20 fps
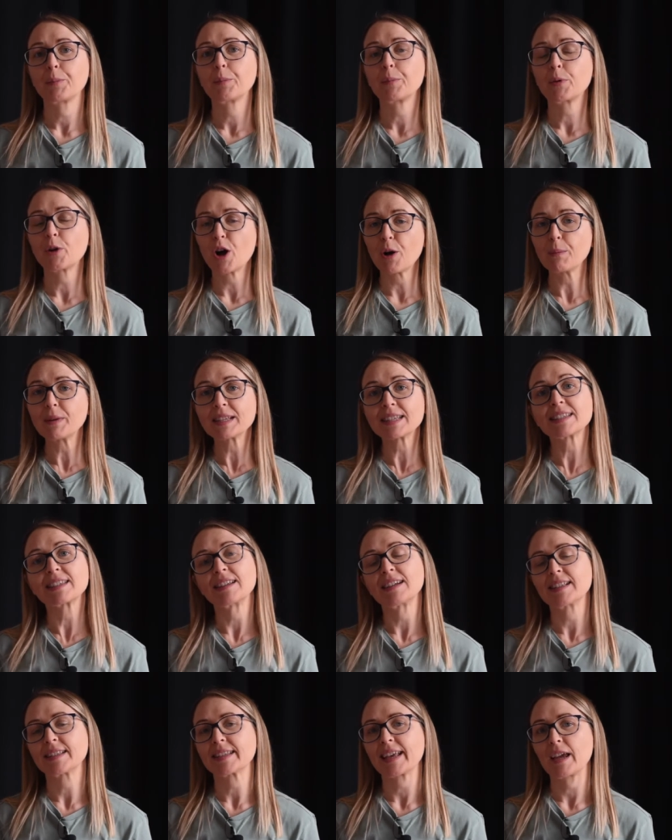promised the
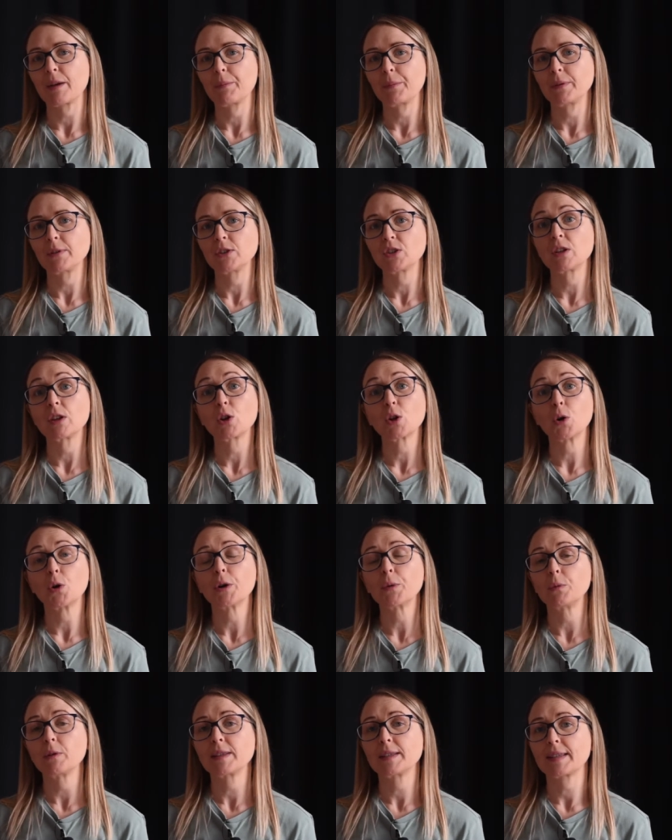disciples that God
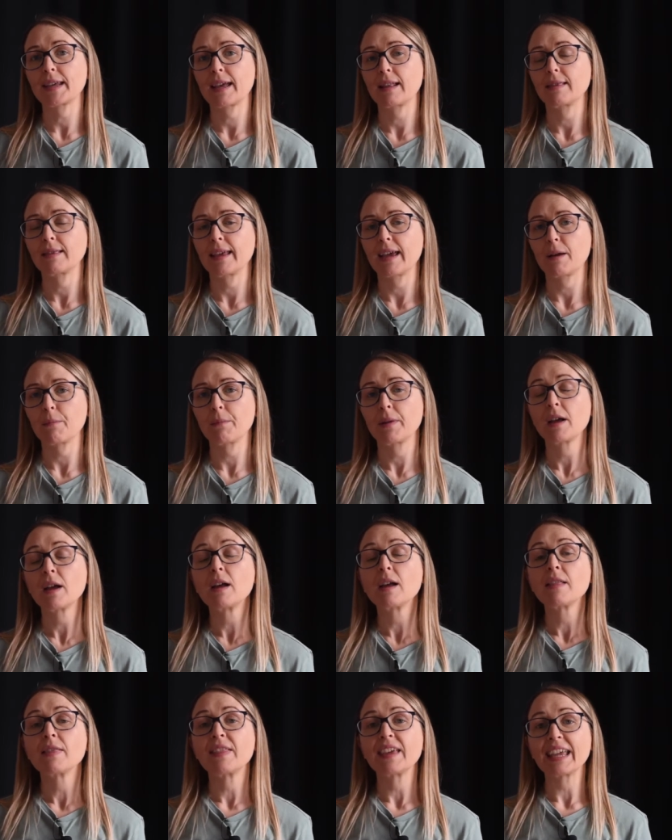would send them
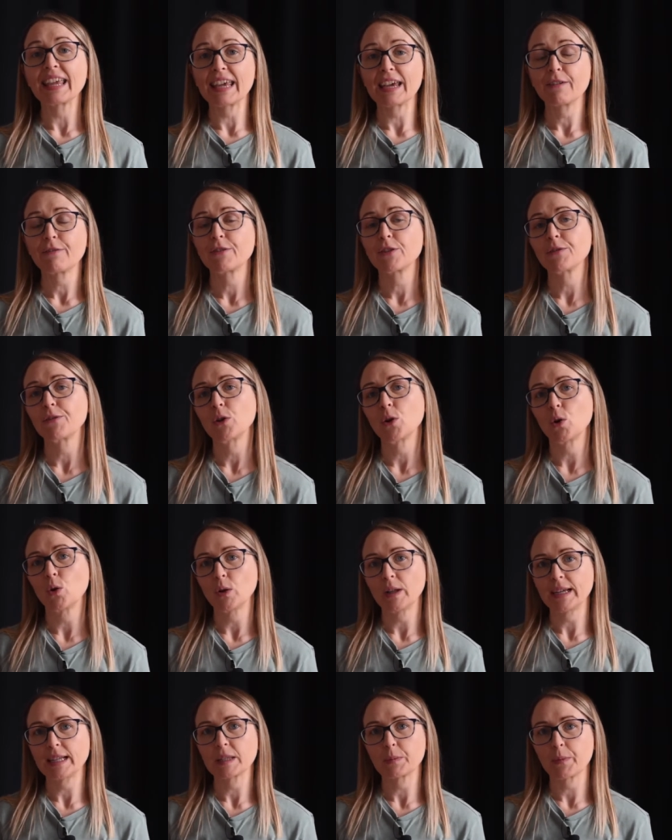the gift of the
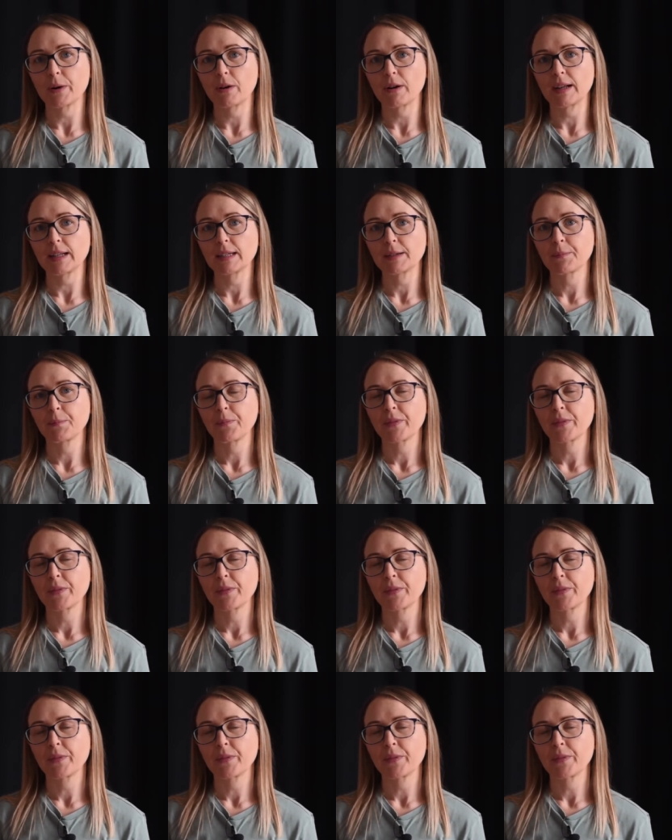Holy Spirit,